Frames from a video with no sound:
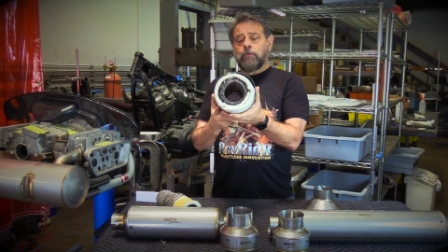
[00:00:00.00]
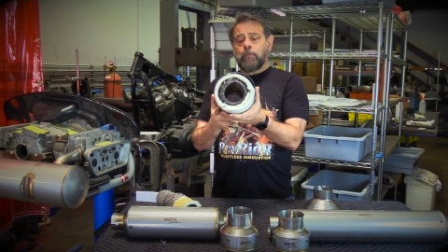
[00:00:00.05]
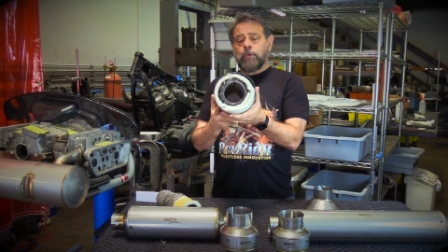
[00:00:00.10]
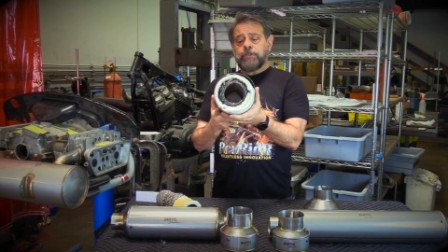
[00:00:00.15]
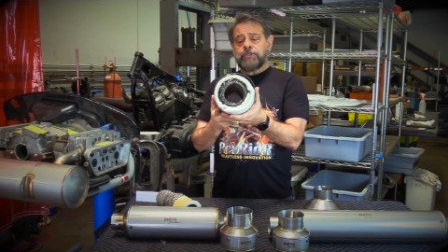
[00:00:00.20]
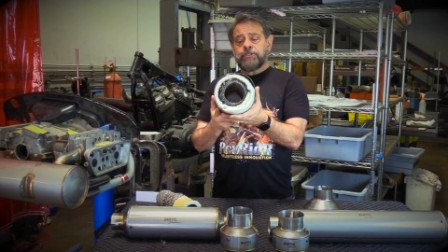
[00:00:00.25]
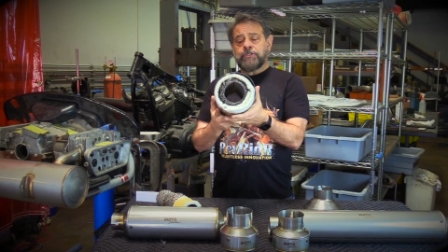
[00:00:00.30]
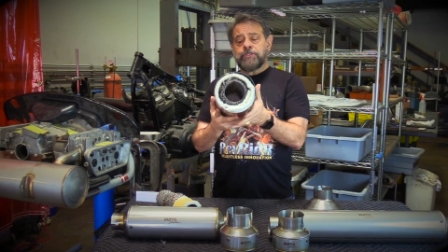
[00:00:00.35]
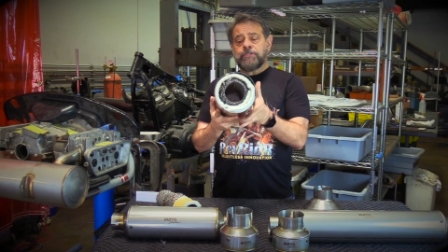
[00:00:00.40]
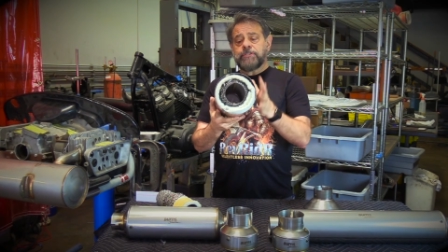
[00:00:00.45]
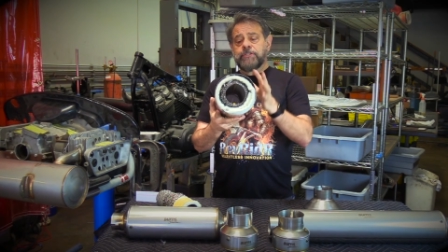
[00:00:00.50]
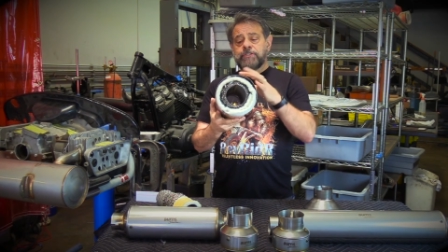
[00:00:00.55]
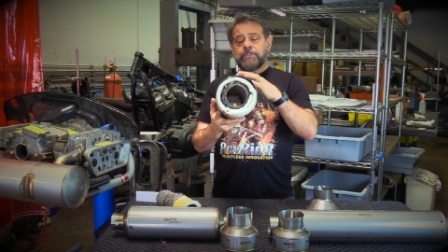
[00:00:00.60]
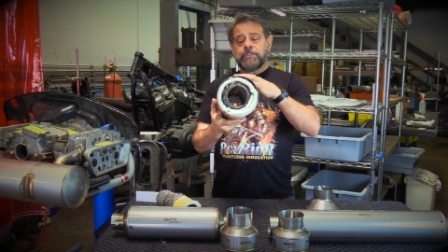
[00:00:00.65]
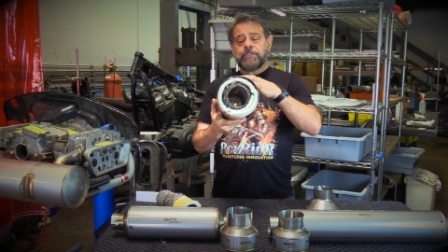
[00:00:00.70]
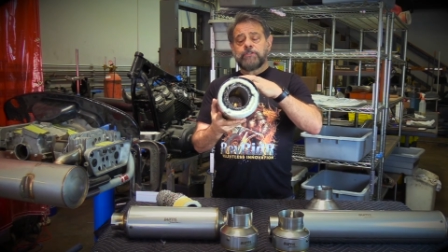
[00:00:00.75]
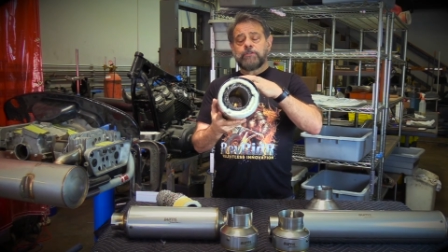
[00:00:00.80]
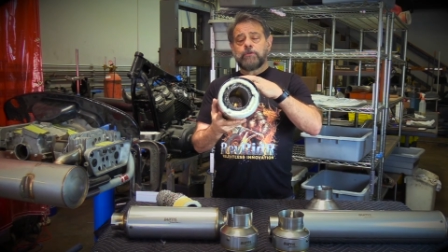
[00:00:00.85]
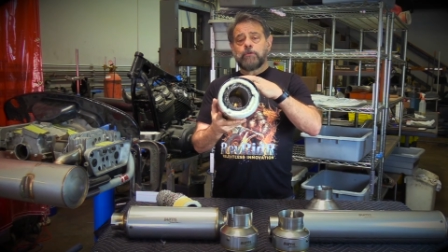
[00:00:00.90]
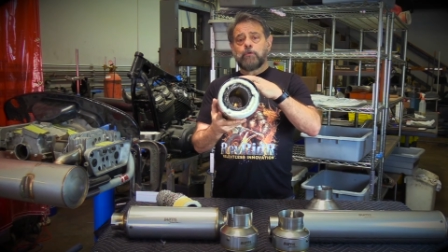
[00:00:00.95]
which is the
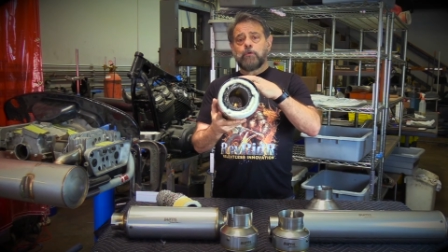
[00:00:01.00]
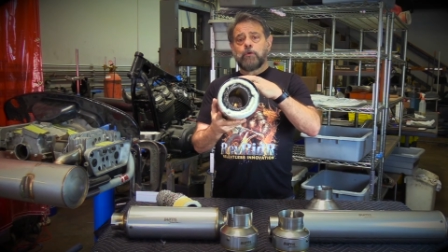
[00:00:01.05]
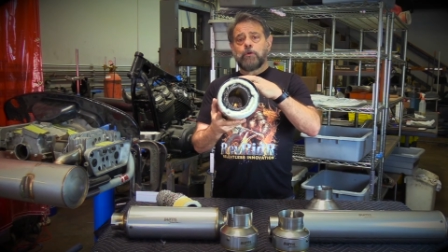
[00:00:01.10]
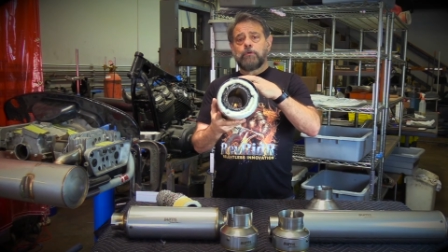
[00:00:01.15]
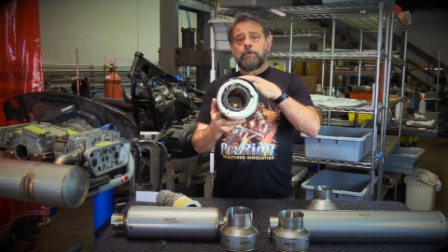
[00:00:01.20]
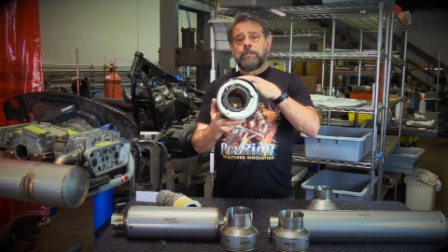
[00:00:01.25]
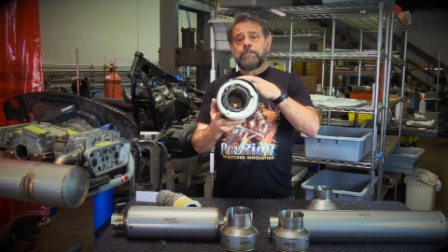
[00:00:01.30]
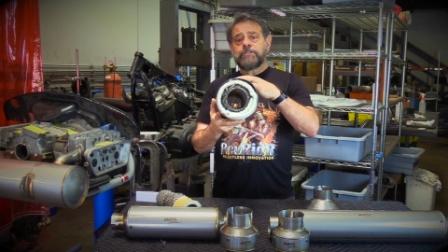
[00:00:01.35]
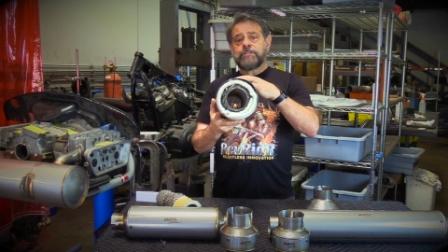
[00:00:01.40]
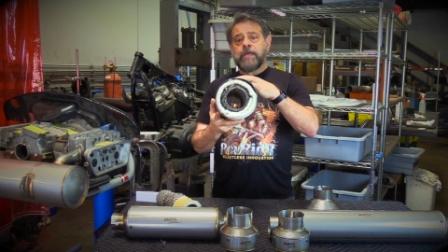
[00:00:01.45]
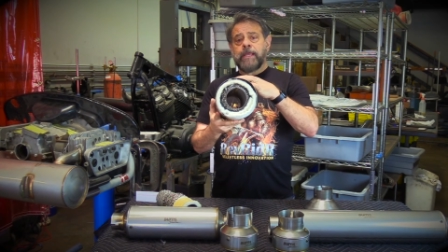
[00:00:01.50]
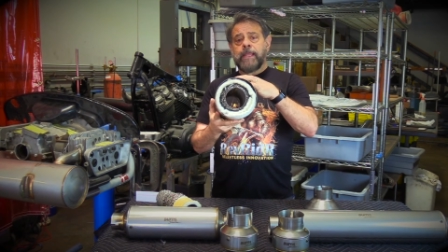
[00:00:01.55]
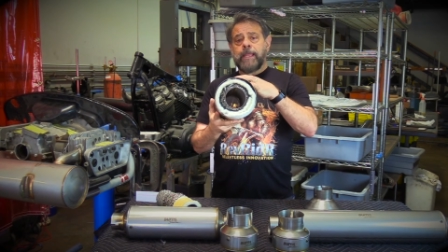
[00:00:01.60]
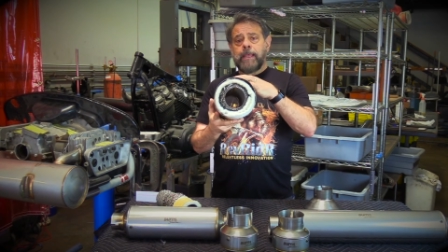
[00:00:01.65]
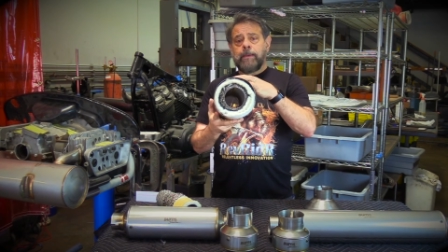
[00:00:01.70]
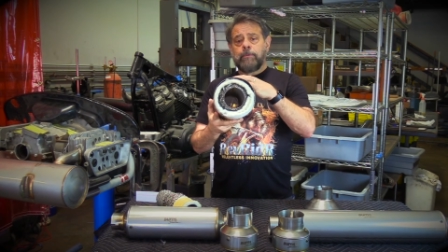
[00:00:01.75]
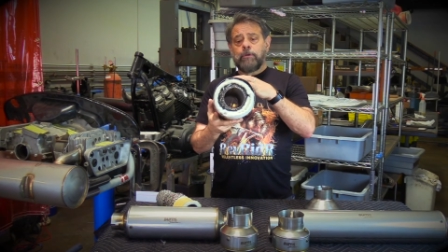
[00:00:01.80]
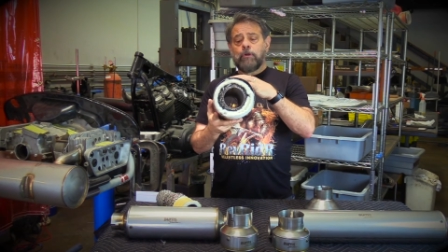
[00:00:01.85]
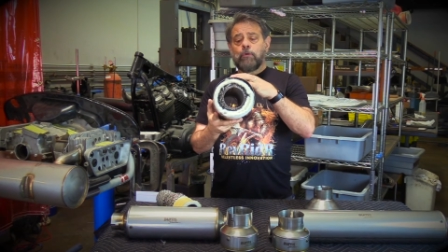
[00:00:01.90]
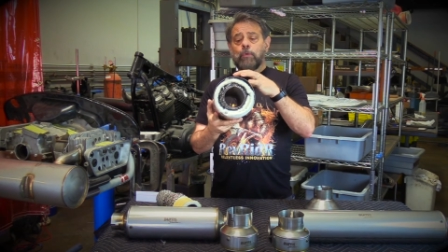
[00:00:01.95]
six and a quarter inch
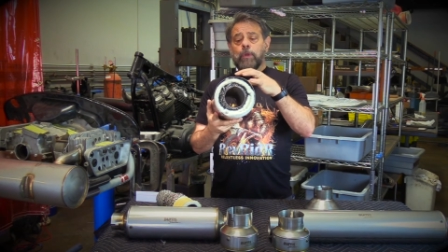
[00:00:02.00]
diameter,